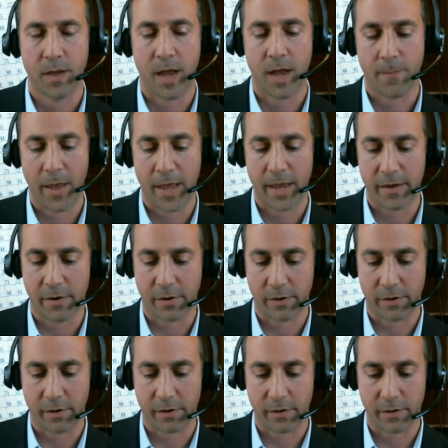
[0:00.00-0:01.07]
I pay
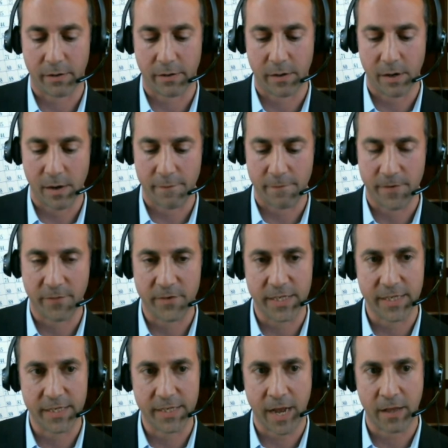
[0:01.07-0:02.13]
her
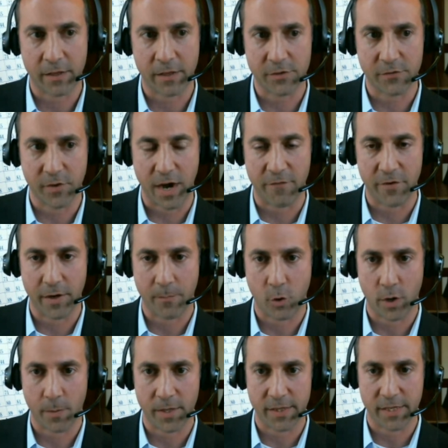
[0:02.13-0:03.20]
$15 for every
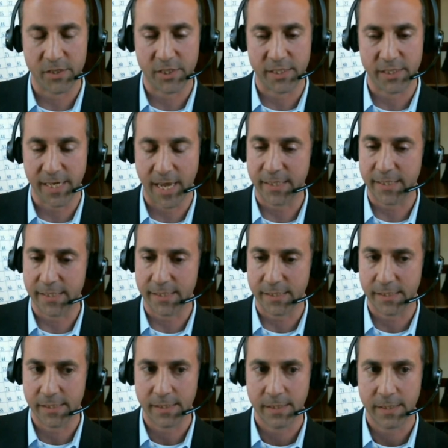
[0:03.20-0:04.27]
appointment that she sets.
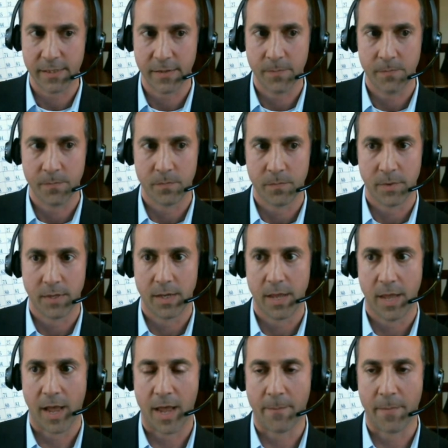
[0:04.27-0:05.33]
That I